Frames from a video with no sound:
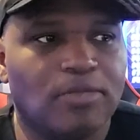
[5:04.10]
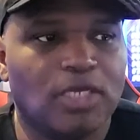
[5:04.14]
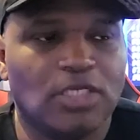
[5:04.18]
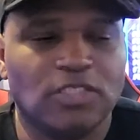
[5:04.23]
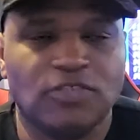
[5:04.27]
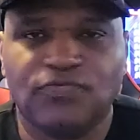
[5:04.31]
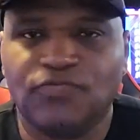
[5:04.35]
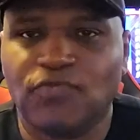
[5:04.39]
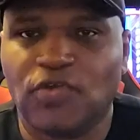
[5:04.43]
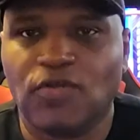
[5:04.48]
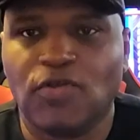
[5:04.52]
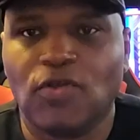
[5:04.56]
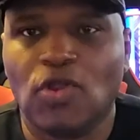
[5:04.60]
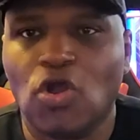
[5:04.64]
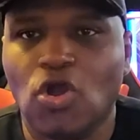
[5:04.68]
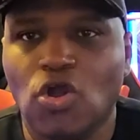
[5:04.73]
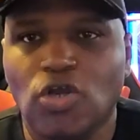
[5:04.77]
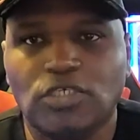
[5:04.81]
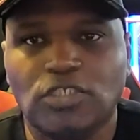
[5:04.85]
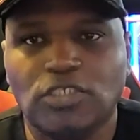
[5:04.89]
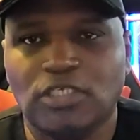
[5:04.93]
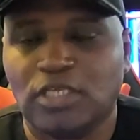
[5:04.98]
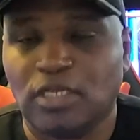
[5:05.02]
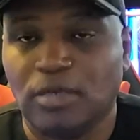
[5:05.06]
it's very
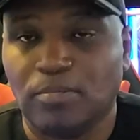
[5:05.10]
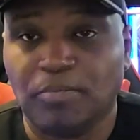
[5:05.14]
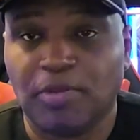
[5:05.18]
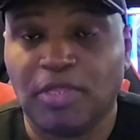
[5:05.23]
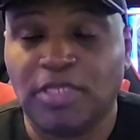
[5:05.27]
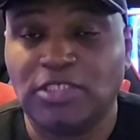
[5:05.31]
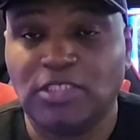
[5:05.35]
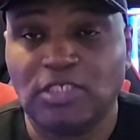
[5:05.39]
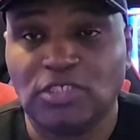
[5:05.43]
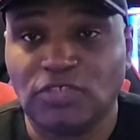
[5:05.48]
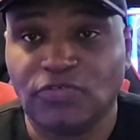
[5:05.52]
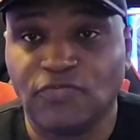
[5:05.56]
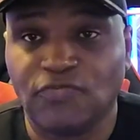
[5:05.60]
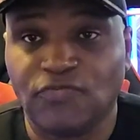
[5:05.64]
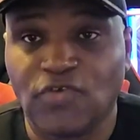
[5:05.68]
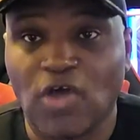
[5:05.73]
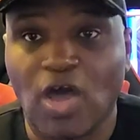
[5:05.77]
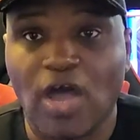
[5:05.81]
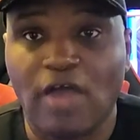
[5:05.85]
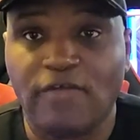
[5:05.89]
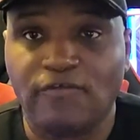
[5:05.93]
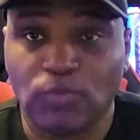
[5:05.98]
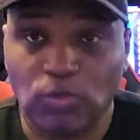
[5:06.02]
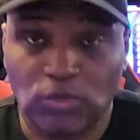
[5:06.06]
hard to get a PlayStation
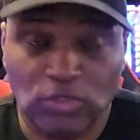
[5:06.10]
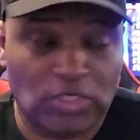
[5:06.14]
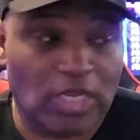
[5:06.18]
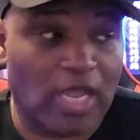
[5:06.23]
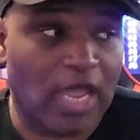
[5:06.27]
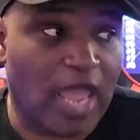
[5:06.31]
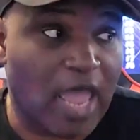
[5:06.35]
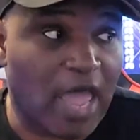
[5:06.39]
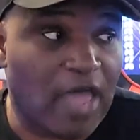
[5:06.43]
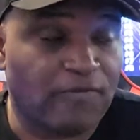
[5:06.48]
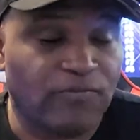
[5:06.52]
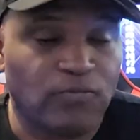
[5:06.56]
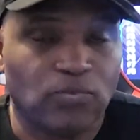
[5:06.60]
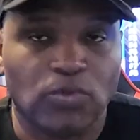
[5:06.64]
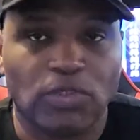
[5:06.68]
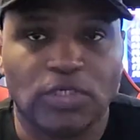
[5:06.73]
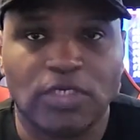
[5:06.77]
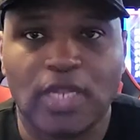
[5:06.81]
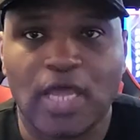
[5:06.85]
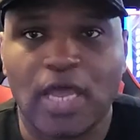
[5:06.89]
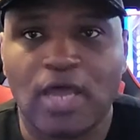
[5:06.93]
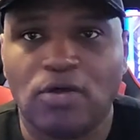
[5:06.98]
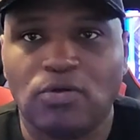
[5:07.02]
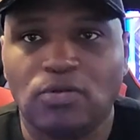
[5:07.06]
5, which I have one
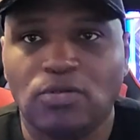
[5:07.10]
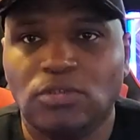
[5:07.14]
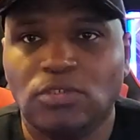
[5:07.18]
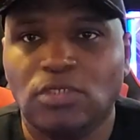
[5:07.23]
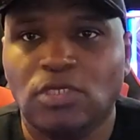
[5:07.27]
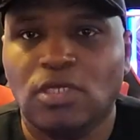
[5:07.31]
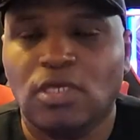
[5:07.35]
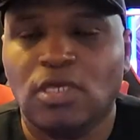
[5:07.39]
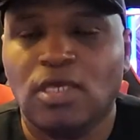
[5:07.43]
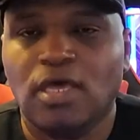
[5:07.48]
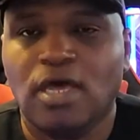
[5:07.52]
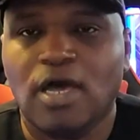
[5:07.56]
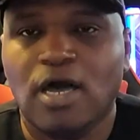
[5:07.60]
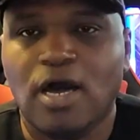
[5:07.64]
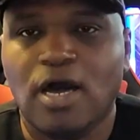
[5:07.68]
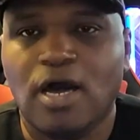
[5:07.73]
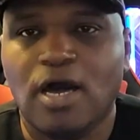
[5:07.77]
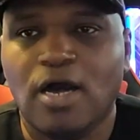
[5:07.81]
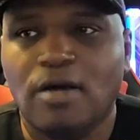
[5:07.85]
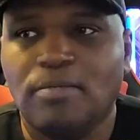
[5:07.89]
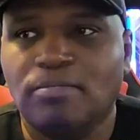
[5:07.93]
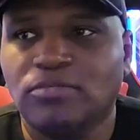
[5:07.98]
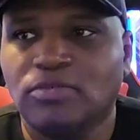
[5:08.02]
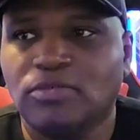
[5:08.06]
now.
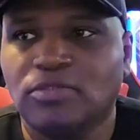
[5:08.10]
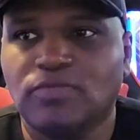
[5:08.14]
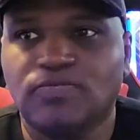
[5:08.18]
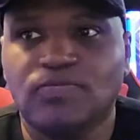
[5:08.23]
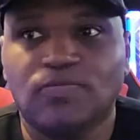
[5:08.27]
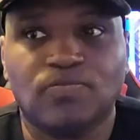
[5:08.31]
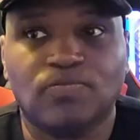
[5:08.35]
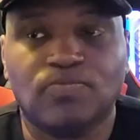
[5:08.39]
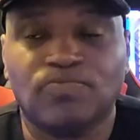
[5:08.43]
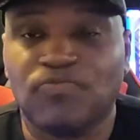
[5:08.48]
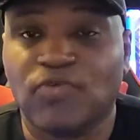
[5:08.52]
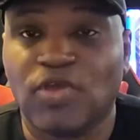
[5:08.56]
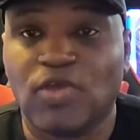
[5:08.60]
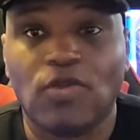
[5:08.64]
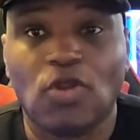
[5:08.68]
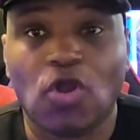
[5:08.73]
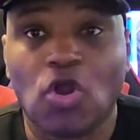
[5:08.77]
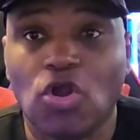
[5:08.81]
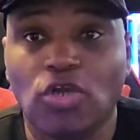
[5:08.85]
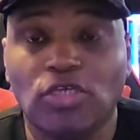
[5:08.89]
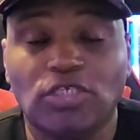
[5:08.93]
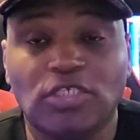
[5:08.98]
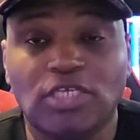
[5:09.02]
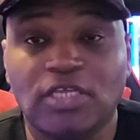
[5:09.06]
Um, it's very
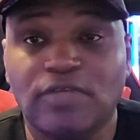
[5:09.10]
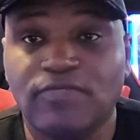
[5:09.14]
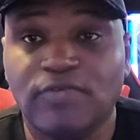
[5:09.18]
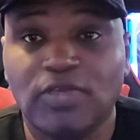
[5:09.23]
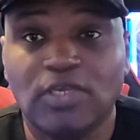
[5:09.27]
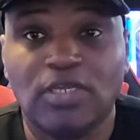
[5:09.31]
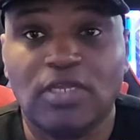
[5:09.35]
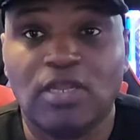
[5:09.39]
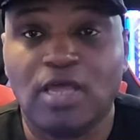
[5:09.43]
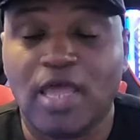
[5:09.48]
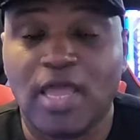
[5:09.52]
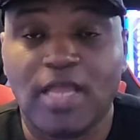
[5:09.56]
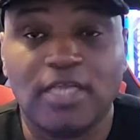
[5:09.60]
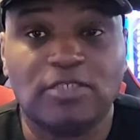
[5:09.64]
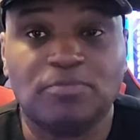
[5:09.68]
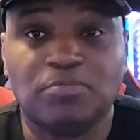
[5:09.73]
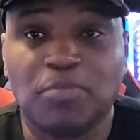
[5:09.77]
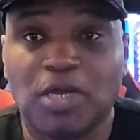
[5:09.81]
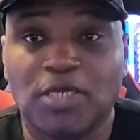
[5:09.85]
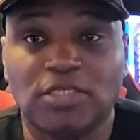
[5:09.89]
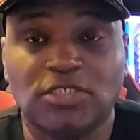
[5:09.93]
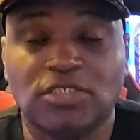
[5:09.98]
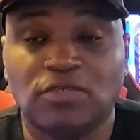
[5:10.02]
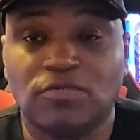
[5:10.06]
hard to even get an
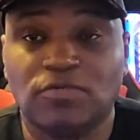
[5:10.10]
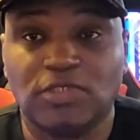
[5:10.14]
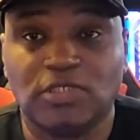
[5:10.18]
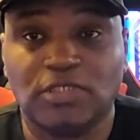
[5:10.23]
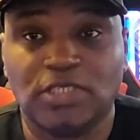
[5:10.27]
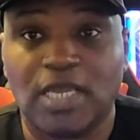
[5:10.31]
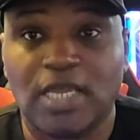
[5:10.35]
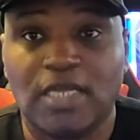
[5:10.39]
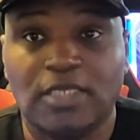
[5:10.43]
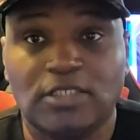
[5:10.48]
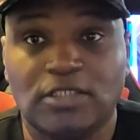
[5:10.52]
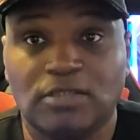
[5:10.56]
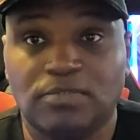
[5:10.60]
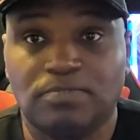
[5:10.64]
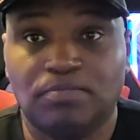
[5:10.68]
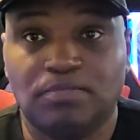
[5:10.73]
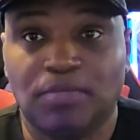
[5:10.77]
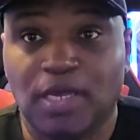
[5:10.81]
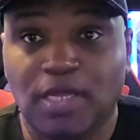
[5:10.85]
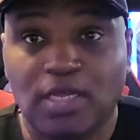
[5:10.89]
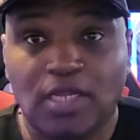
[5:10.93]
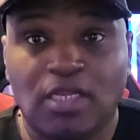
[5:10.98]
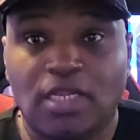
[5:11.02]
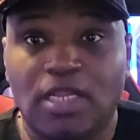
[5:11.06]
Xbox Series X,
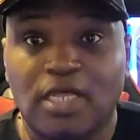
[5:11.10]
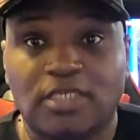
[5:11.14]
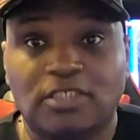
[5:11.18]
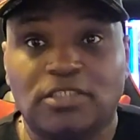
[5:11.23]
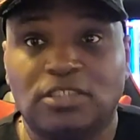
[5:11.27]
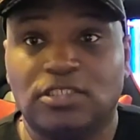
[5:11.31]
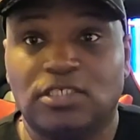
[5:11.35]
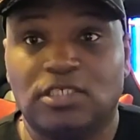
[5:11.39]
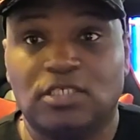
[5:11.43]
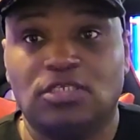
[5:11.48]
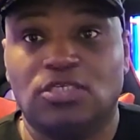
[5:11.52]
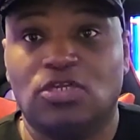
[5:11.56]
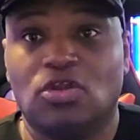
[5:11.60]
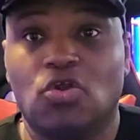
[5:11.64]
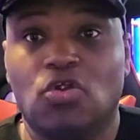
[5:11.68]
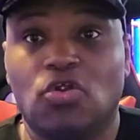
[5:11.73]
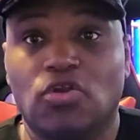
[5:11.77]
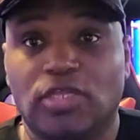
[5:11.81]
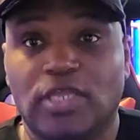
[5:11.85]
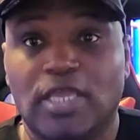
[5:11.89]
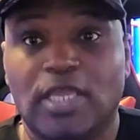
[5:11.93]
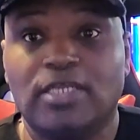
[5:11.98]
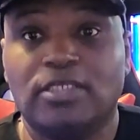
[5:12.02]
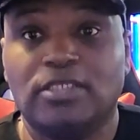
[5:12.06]
better less get an
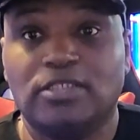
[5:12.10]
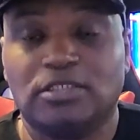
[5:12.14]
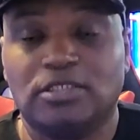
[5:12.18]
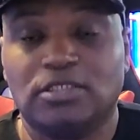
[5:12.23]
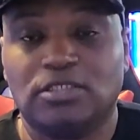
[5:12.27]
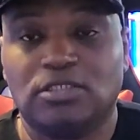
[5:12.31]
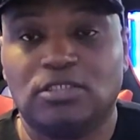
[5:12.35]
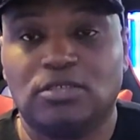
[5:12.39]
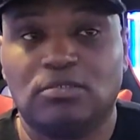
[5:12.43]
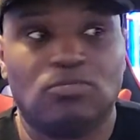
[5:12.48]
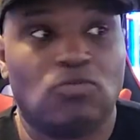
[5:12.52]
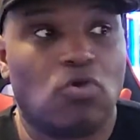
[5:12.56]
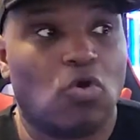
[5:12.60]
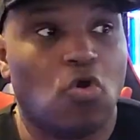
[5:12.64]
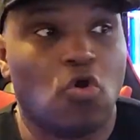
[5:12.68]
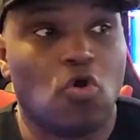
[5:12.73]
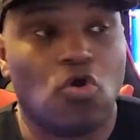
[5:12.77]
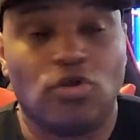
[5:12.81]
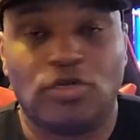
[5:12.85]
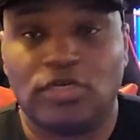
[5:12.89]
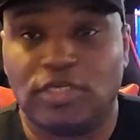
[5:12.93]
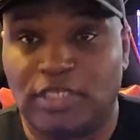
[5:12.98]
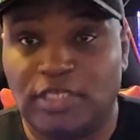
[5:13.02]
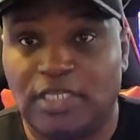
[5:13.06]
arcade system,
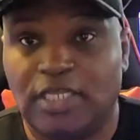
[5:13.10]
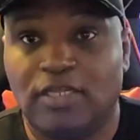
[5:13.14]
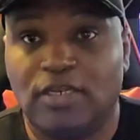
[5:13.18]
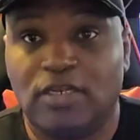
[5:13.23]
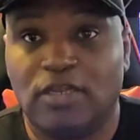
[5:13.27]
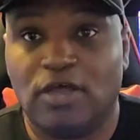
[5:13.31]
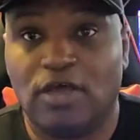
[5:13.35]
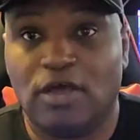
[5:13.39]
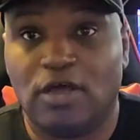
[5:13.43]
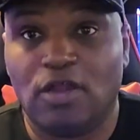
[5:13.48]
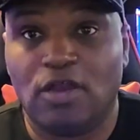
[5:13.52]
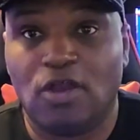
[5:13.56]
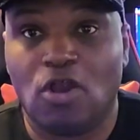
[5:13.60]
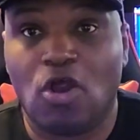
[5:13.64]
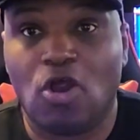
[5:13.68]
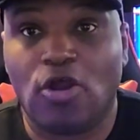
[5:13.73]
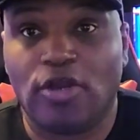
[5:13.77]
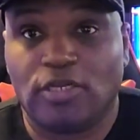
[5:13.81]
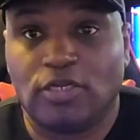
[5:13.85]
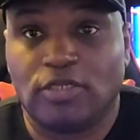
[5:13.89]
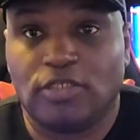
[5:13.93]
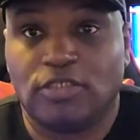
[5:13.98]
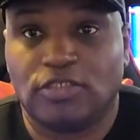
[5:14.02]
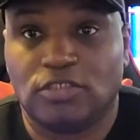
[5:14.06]
or to get an
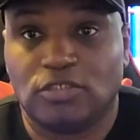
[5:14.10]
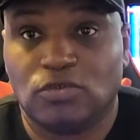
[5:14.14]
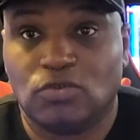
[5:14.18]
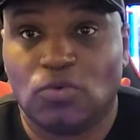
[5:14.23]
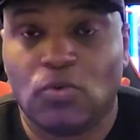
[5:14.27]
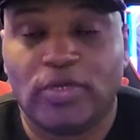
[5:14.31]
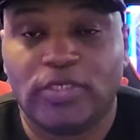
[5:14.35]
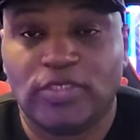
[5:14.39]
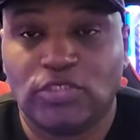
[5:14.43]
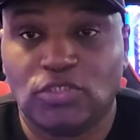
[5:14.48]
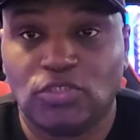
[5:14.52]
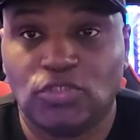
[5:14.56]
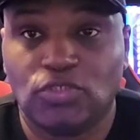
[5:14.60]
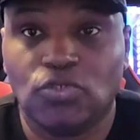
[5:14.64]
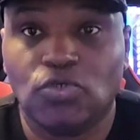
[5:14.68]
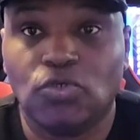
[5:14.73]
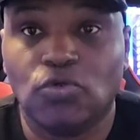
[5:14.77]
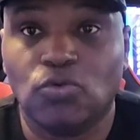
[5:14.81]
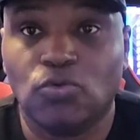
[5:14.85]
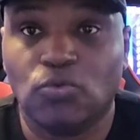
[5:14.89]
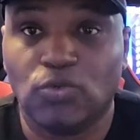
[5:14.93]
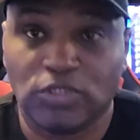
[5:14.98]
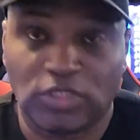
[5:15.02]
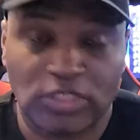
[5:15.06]
Oculus Quest
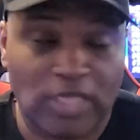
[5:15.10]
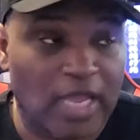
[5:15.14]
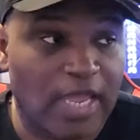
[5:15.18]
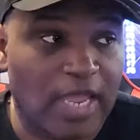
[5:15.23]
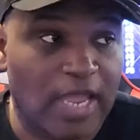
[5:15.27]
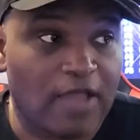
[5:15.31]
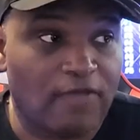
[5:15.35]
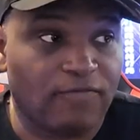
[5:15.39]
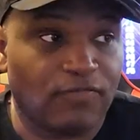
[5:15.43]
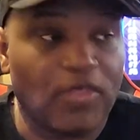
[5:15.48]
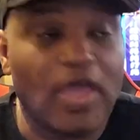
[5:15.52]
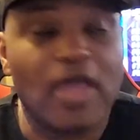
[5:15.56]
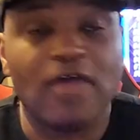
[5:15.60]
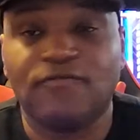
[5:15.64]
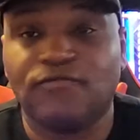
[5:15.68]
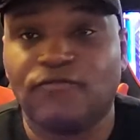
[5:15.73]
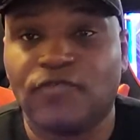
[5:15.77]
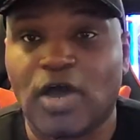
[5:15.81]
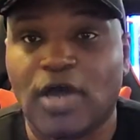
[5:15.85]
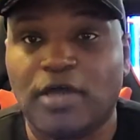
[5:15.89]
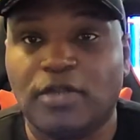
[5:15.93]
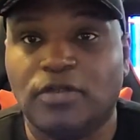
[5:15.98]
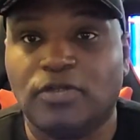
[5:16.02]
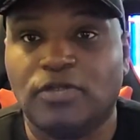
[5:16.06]
2, which I have that
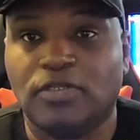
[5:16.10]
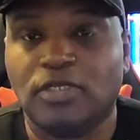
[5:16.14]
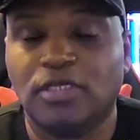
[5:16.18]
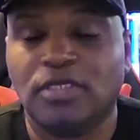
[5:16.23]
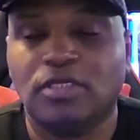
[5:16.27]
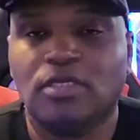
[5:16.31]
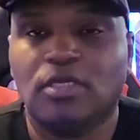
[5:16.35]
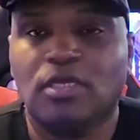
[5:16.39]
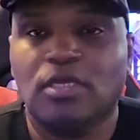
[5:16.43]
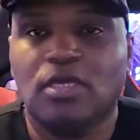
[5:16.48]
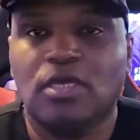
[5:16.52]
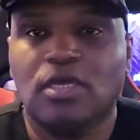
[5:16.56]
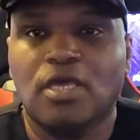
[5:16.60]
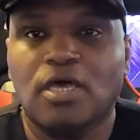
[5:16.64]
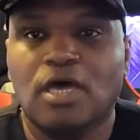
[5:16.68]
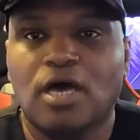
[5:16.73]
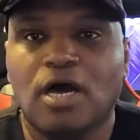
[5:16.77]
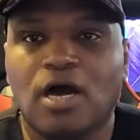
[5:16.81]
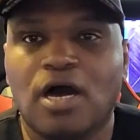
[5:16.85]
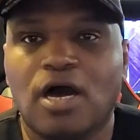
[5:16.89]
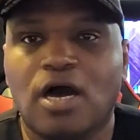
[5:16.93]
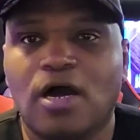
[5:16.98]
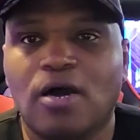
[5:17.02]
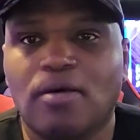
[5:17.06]
finally.
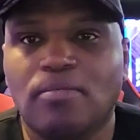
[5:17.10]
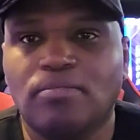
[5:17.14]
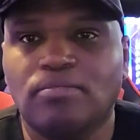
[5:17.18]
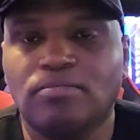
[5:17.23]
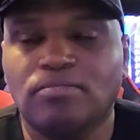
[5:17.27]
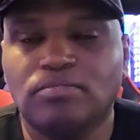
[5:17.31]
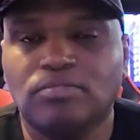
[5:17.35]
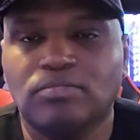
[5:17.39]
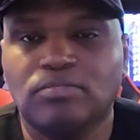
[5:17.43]
Um,